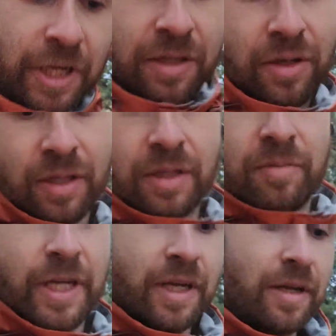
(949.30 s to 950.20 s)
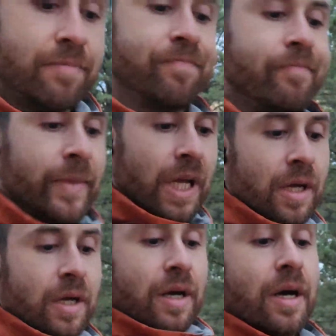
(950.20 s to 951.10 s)
being taught in many
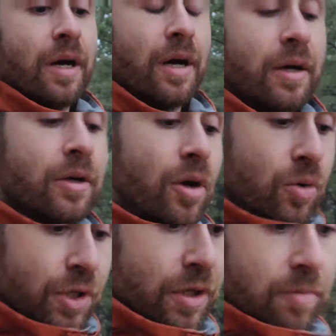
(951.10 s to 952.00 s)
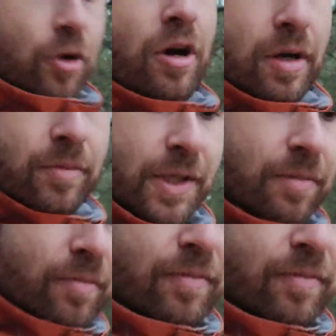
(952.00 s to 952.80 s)
coaching programs,